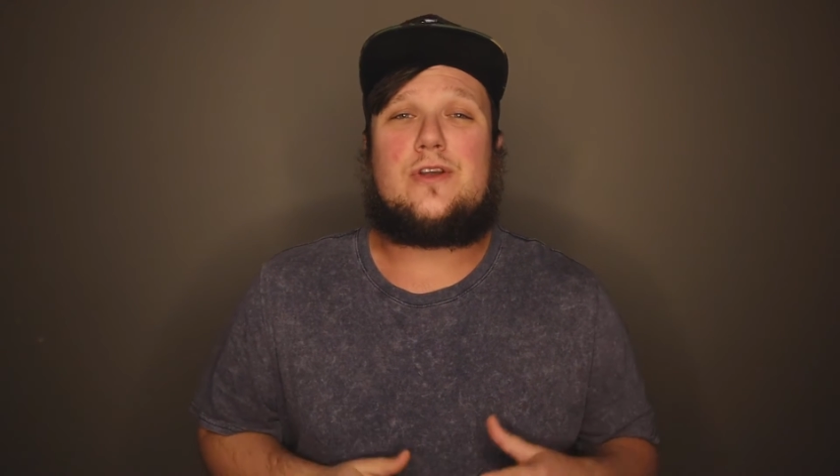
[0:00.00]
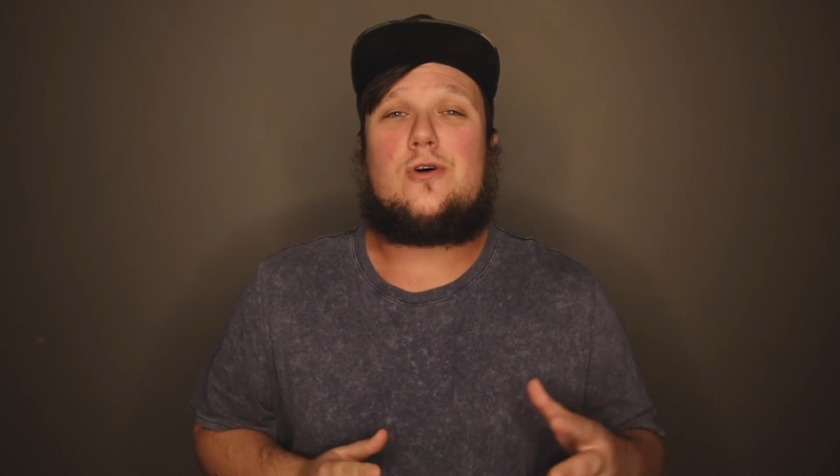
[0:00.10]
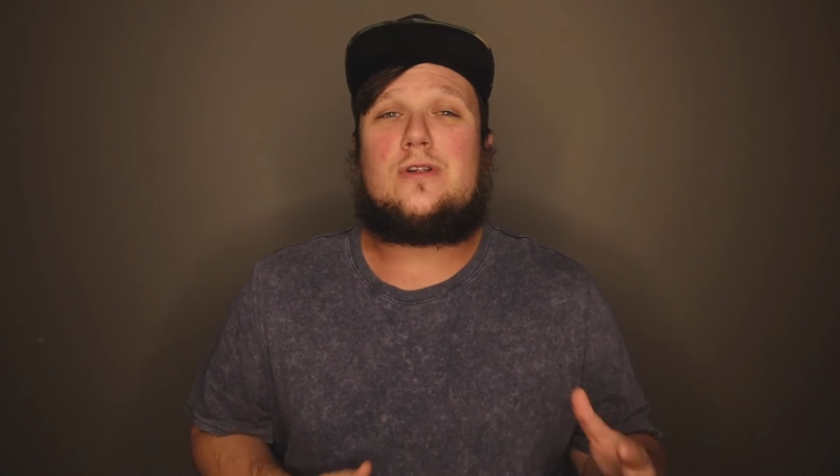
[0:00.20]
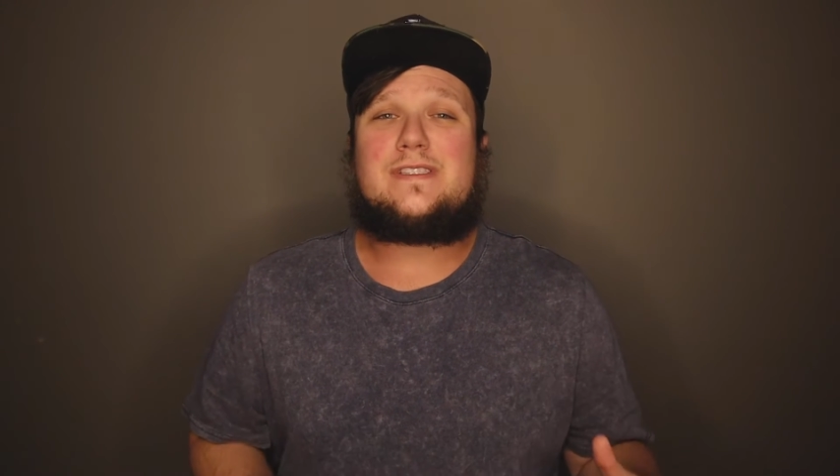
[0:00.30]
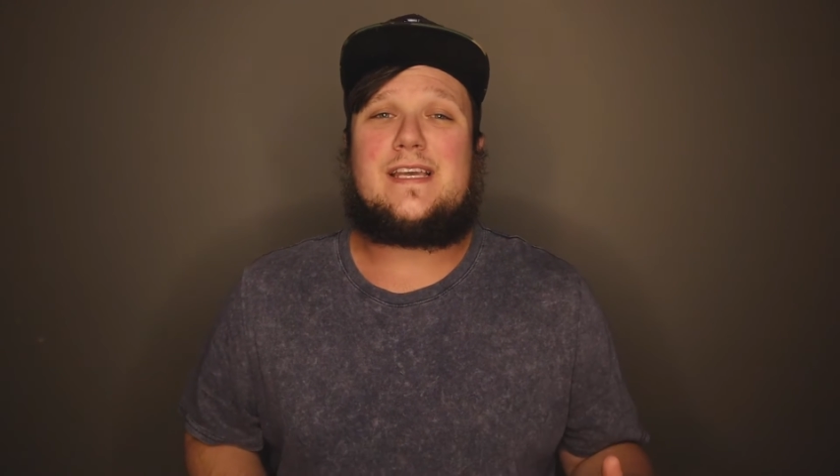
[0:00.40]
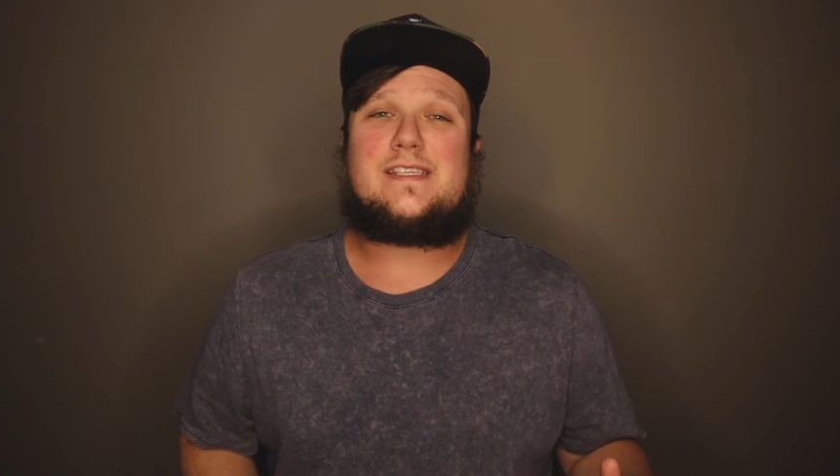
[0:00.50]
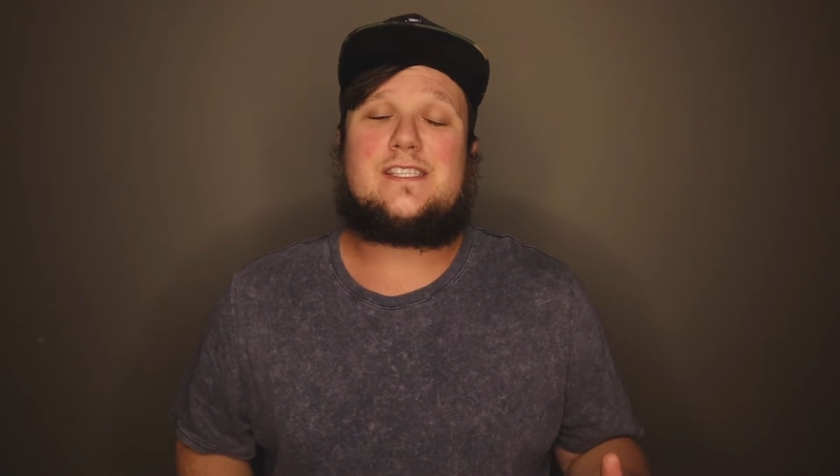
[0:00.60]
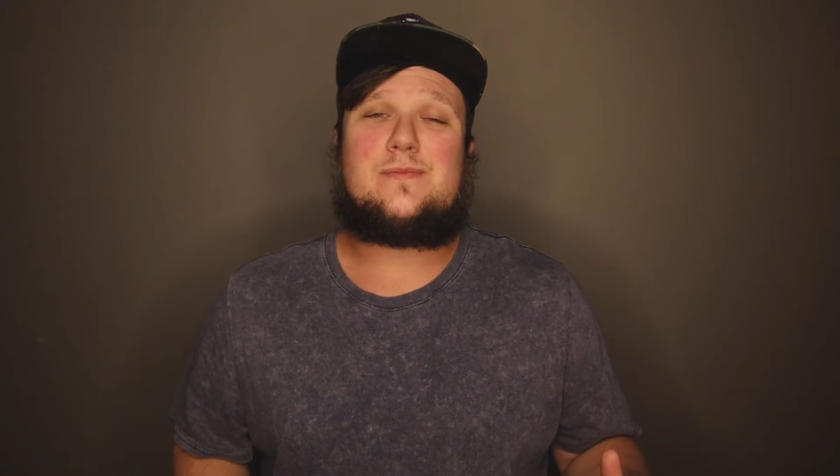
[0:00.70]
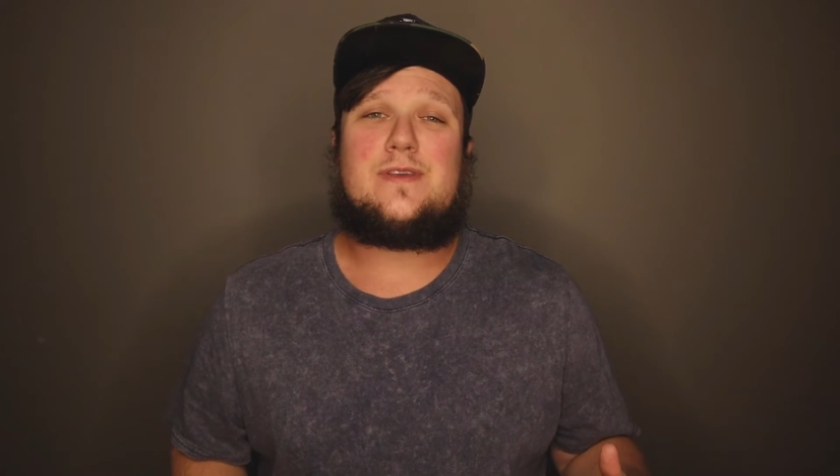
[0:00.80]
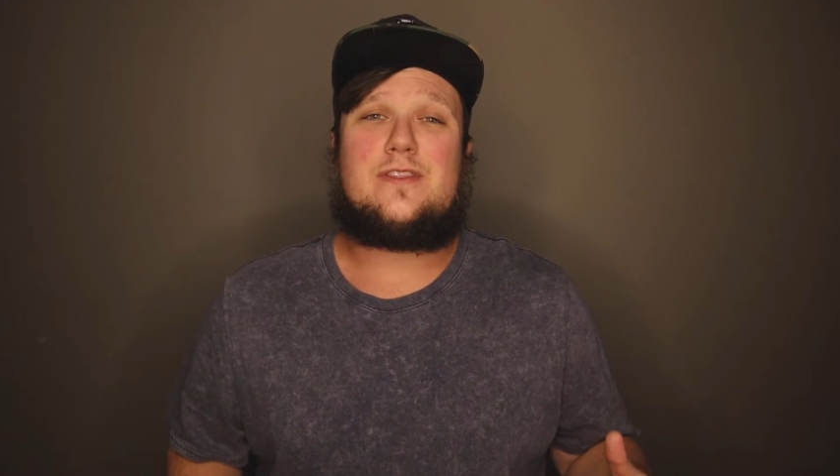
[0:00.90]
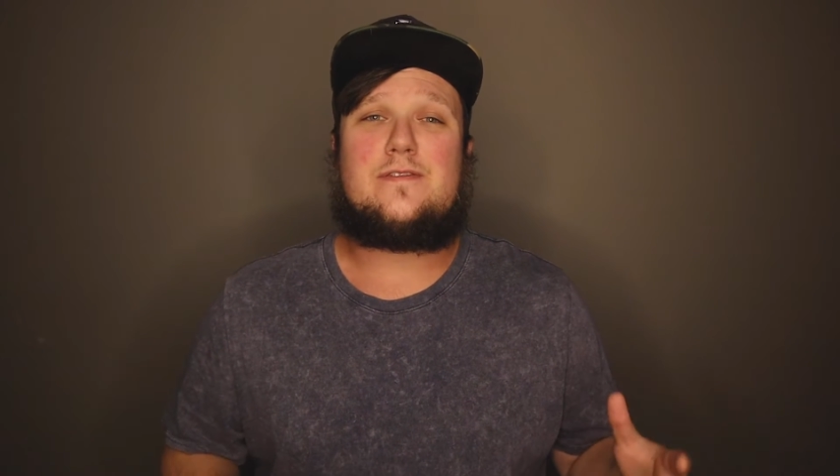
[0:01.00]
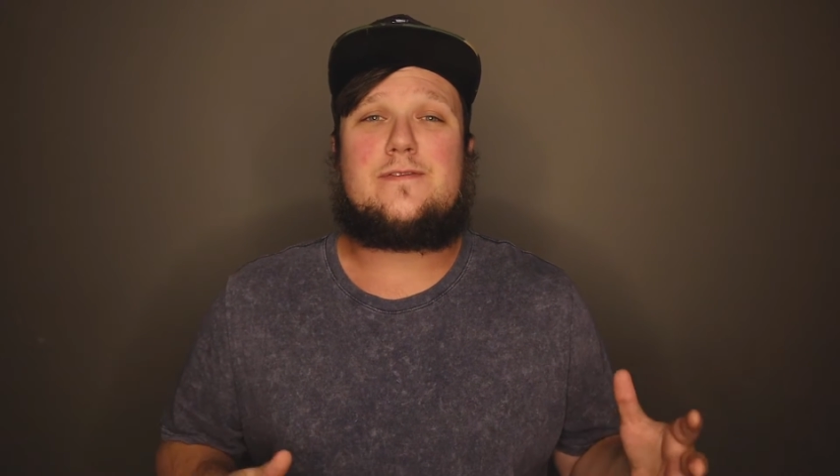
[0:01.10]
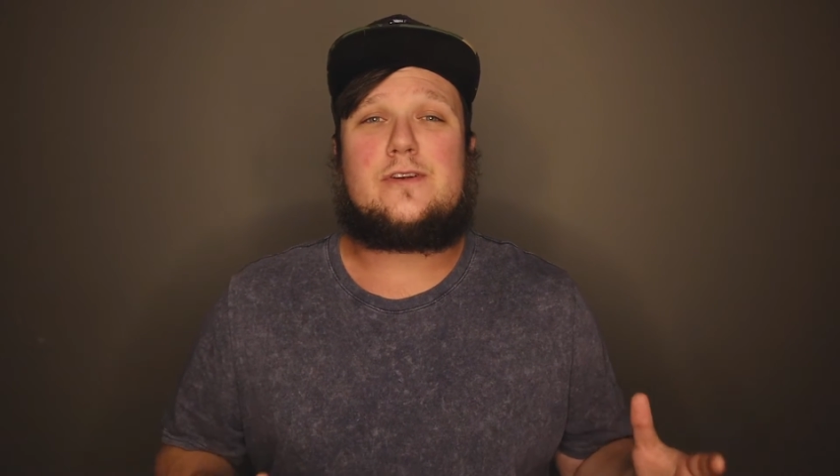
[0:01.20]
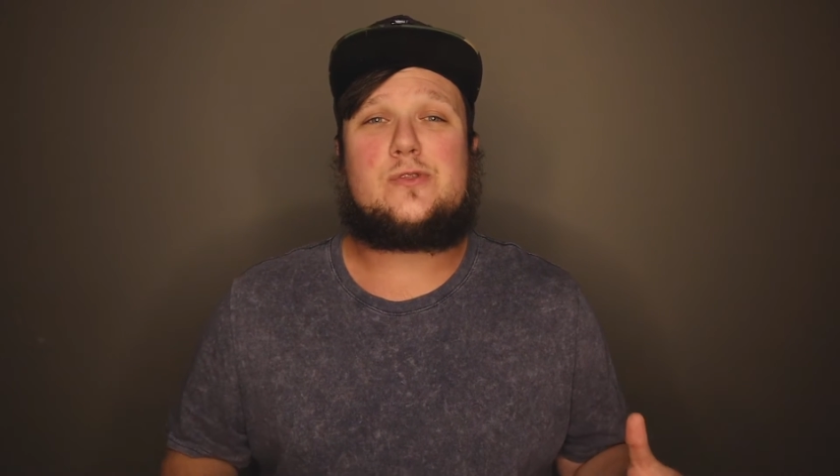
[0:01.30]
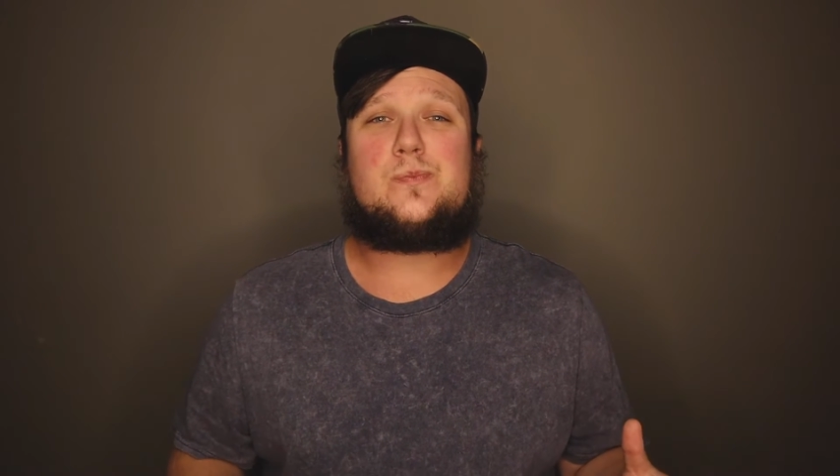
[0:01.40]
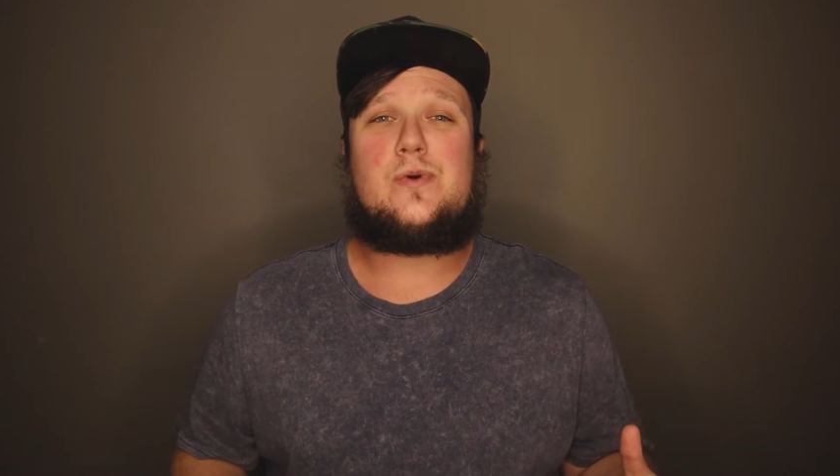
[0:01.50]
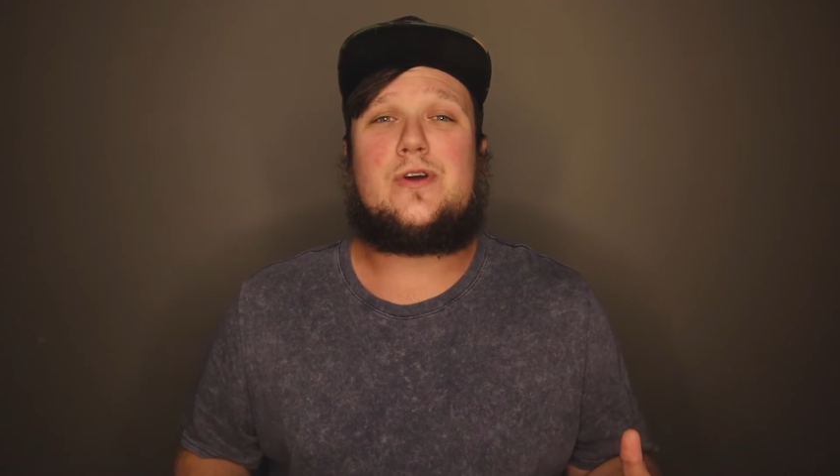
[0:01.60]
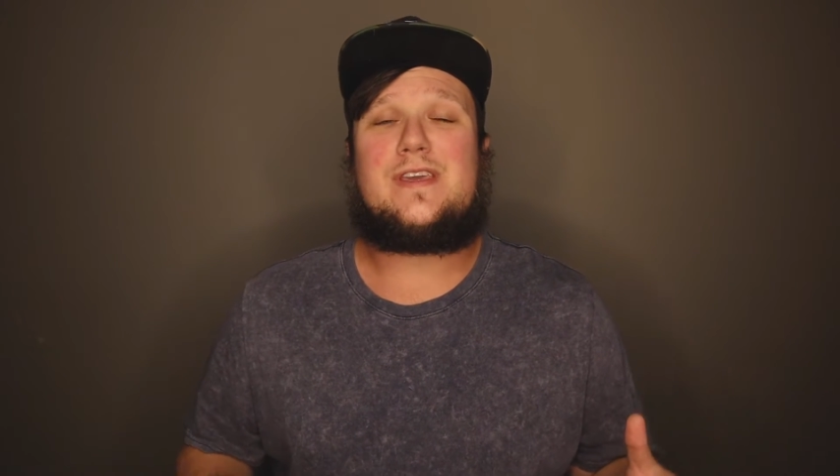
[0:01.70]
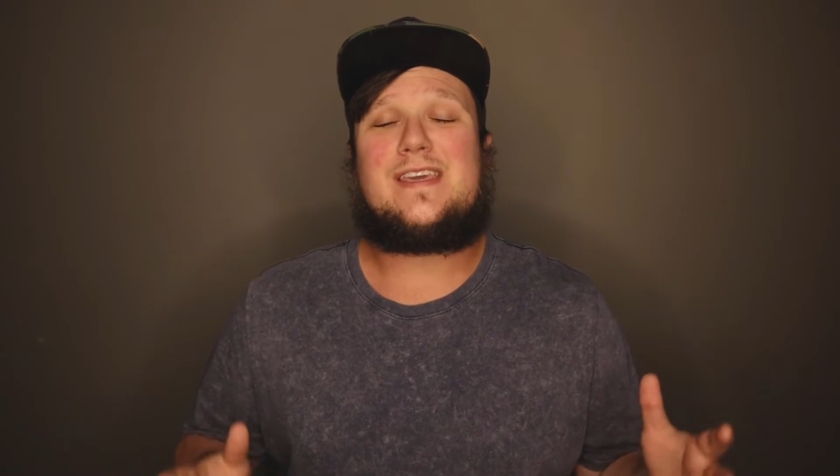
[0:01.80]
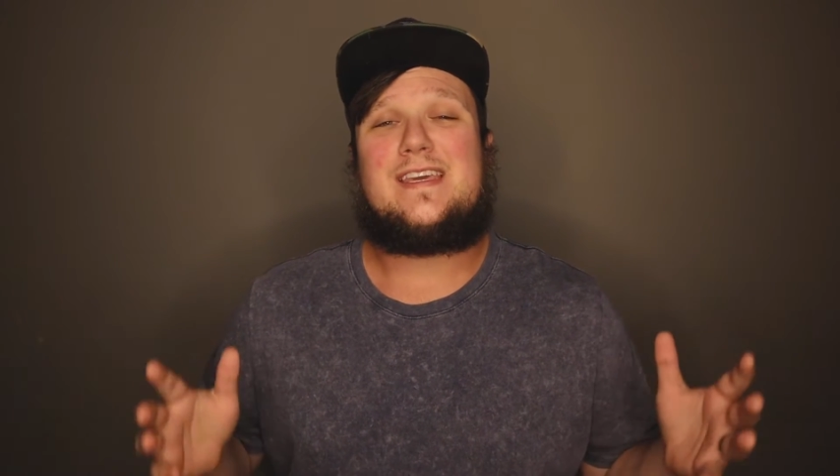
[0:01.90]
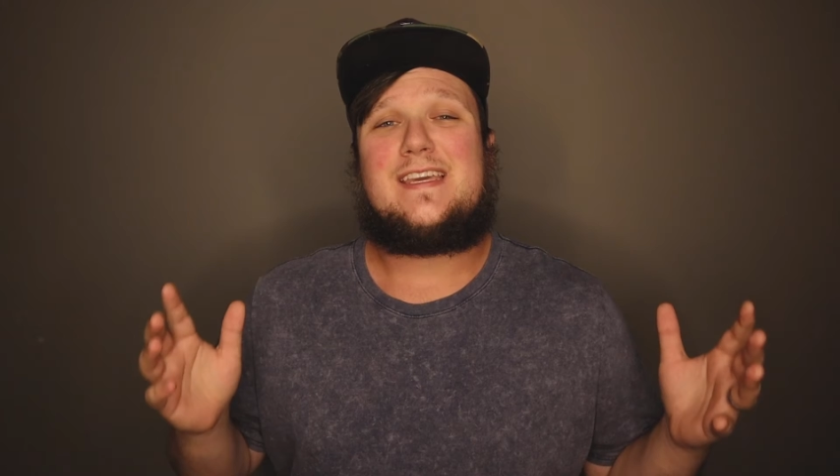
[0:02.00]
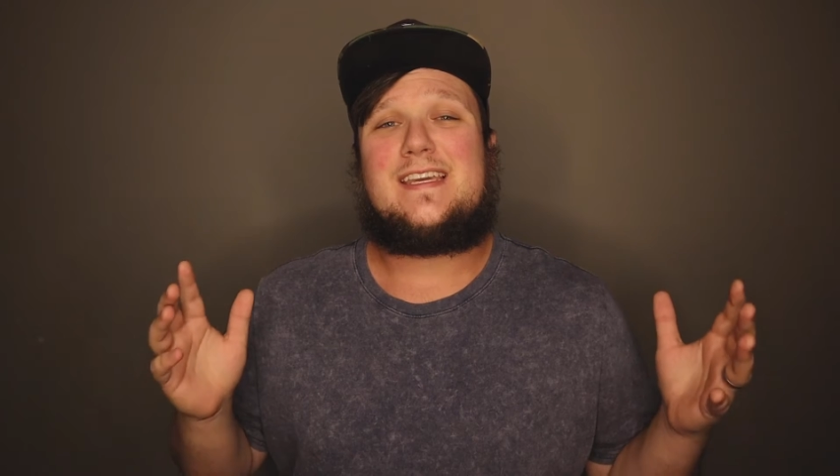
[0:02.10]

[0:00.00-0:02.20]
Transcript: In the Old Testament, the first book